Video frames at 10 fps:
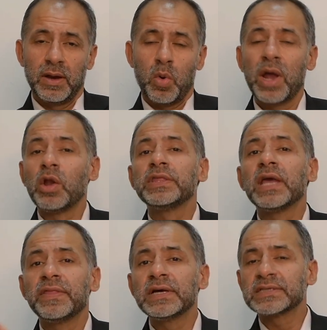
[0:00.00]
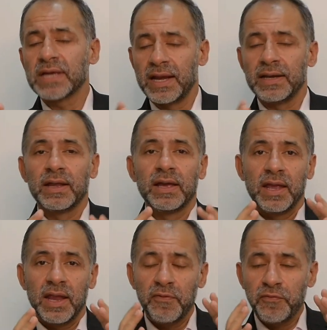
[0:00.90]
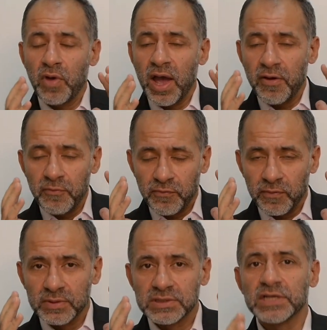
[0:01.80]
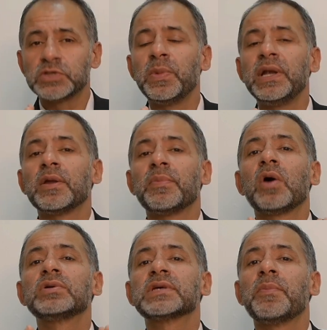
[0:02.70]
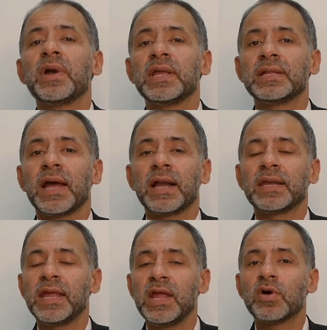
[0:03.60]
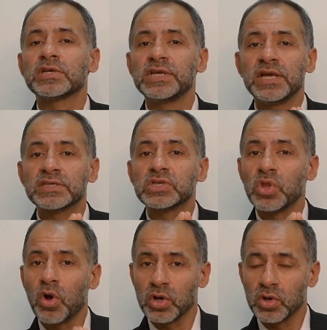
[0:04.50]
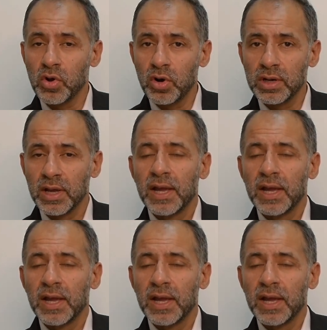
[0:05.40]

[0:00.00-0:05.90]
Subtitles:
While on the other side, if you have judgment about somebody that he or she is not good,